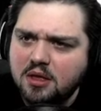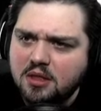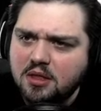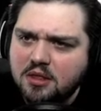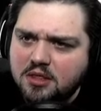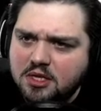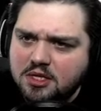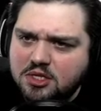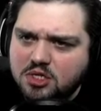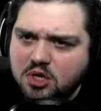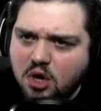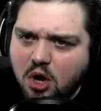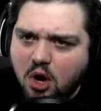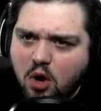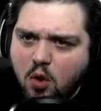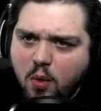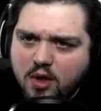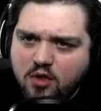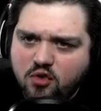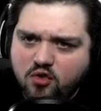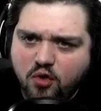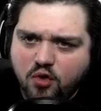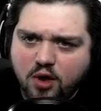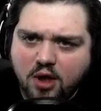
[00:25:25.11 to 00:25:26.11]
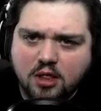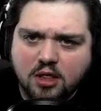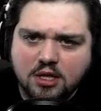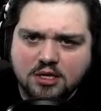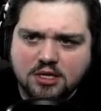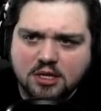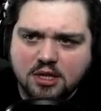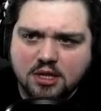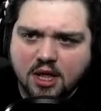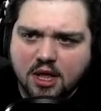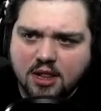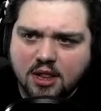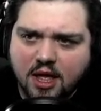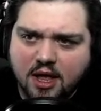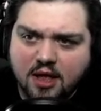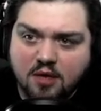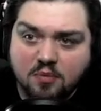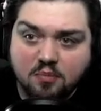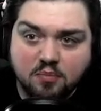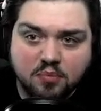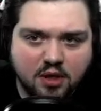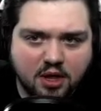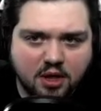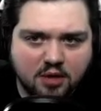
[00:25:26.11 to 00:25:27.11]
This dark, wet trail looks a lot like
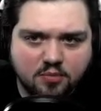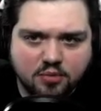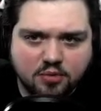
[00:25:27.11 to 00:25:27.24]
blood.